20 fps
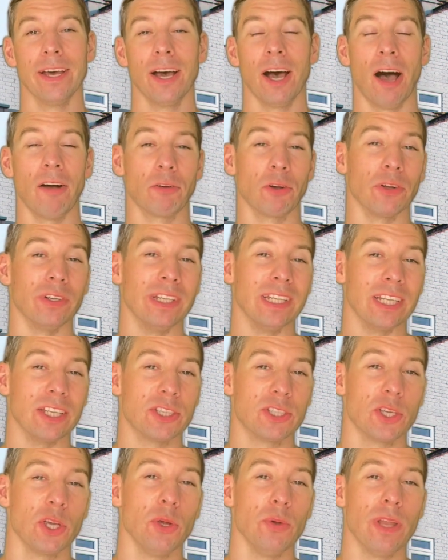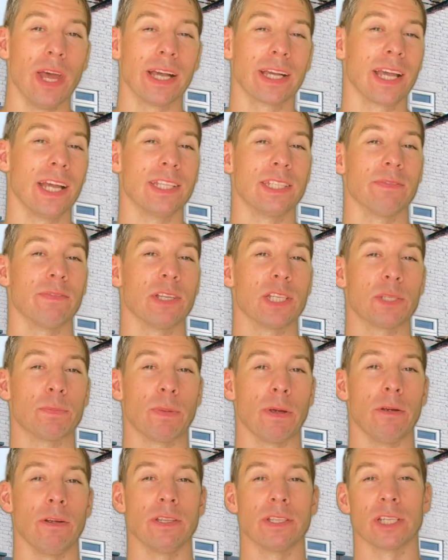I've got nearly 2 decades of
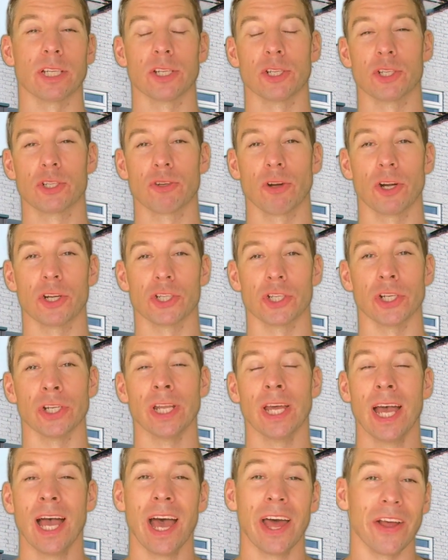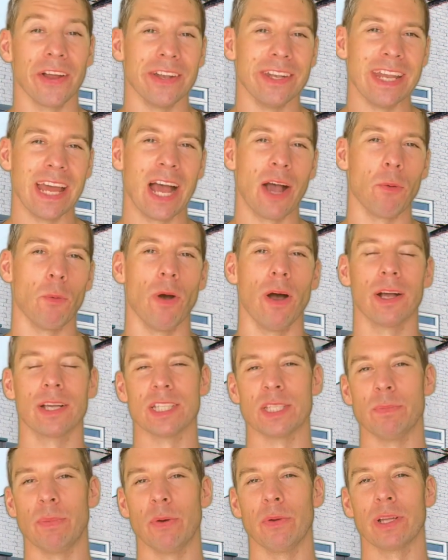experience in construction. I now work as
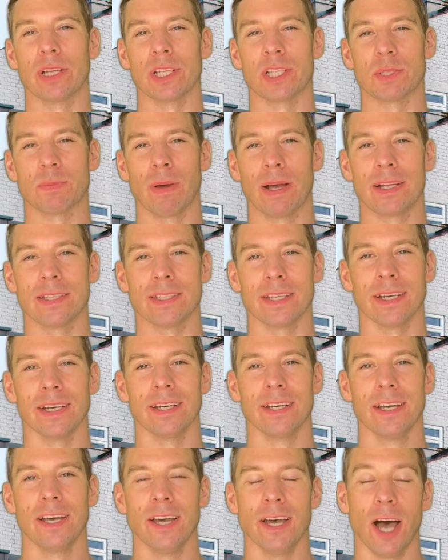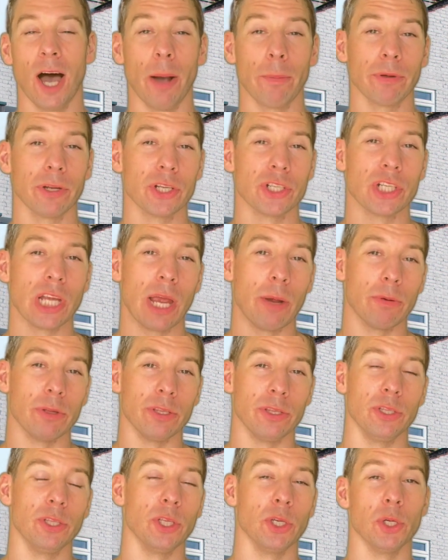a building inspector. I'm going to share with
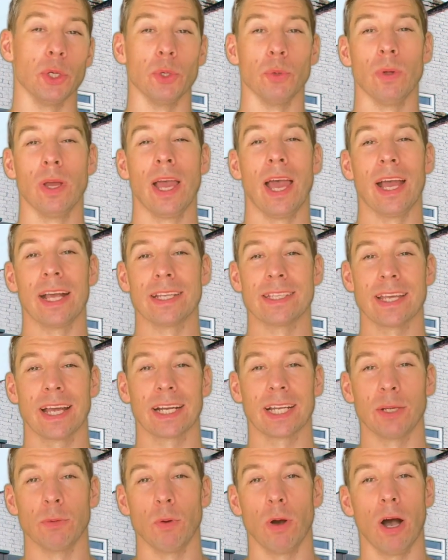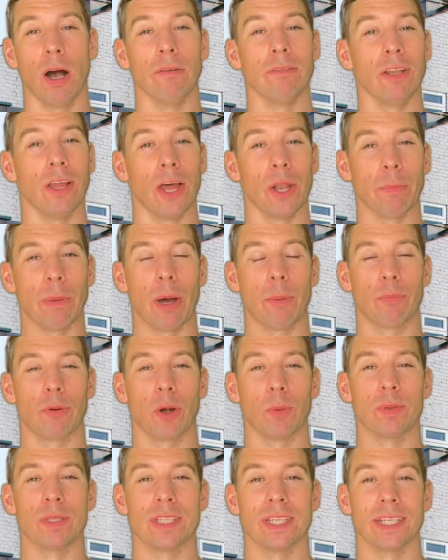you exactly what I've learned about
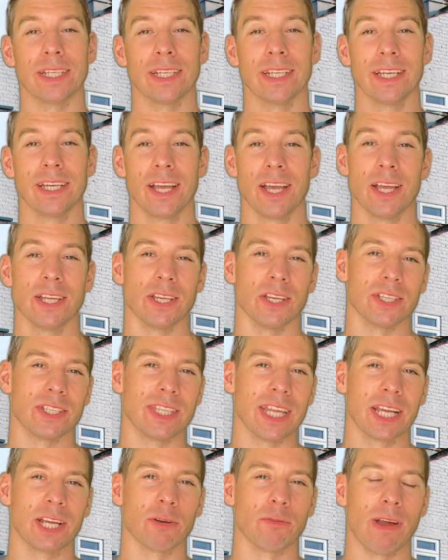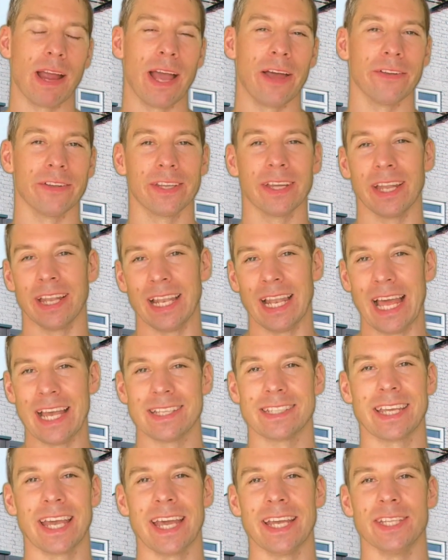property. So stick around and let's
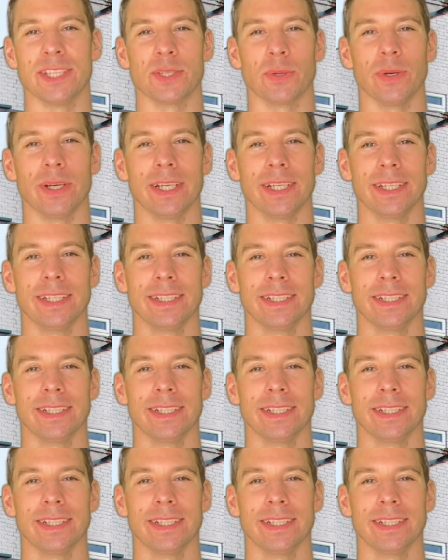get into it.